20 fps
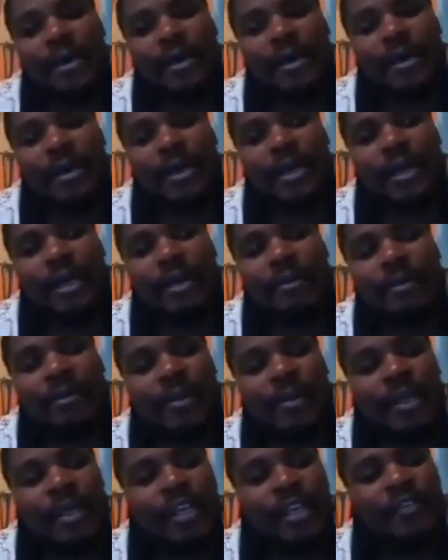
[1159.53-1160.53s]

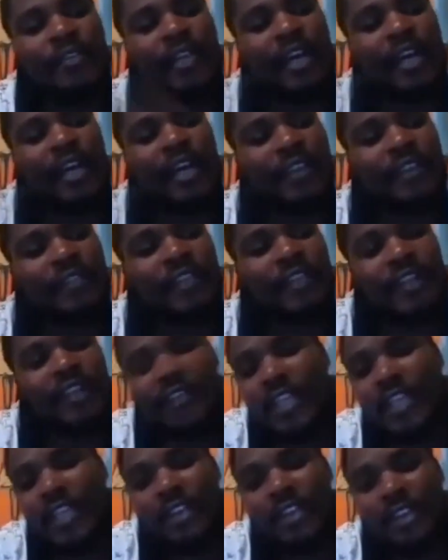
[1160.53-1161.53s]
even after
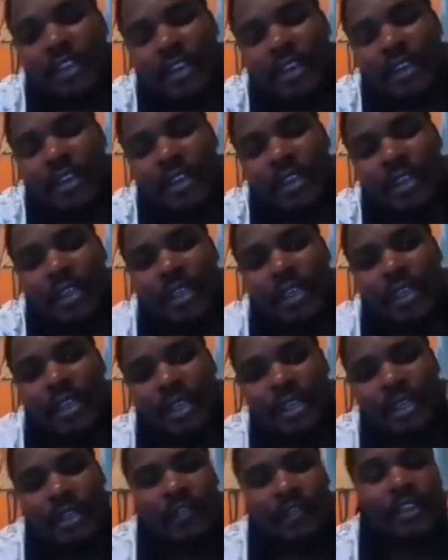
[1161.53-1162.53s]

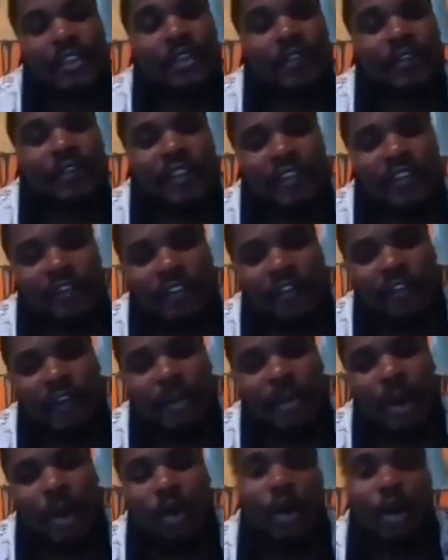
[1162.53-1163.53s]
the 1st of
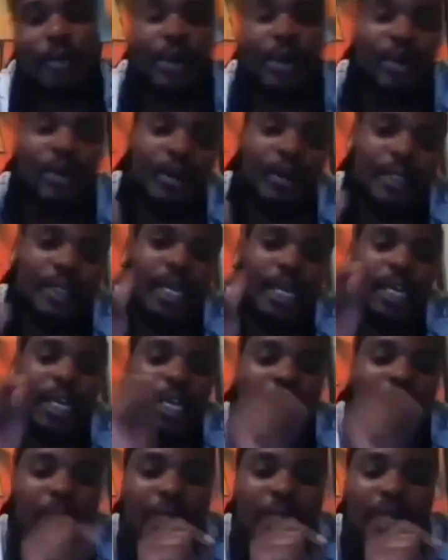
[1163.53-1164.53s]
November war, because he
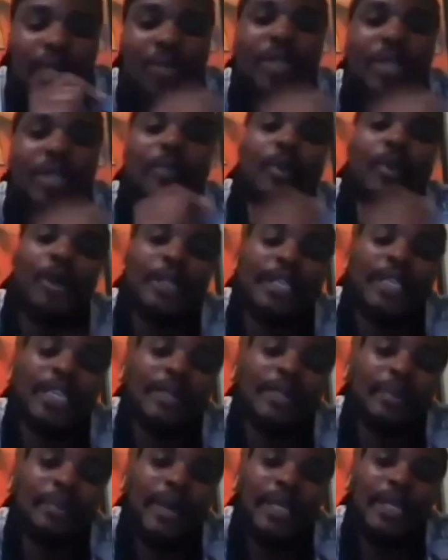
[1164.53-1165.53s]
was actually poisoned
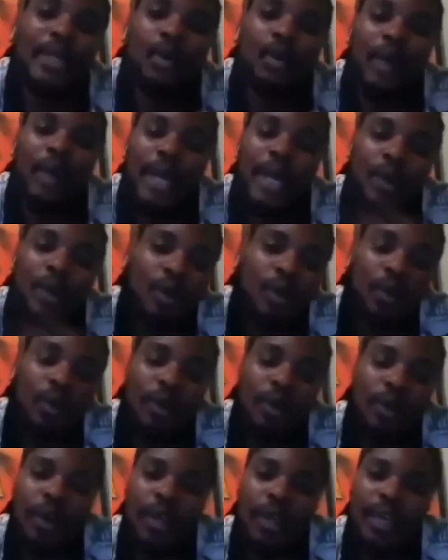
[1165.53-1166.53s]
by the Gwelo,
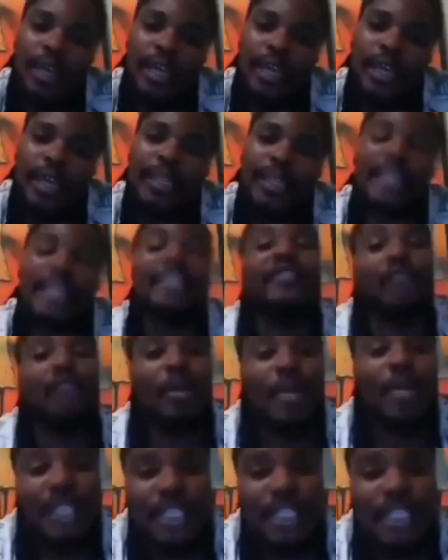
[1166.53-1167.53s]
a native
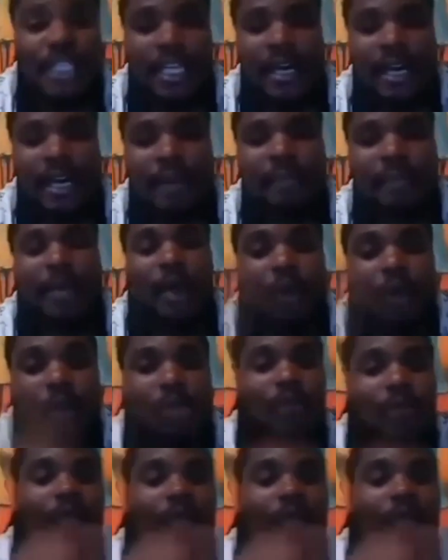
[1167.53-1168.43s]
commissioner, because of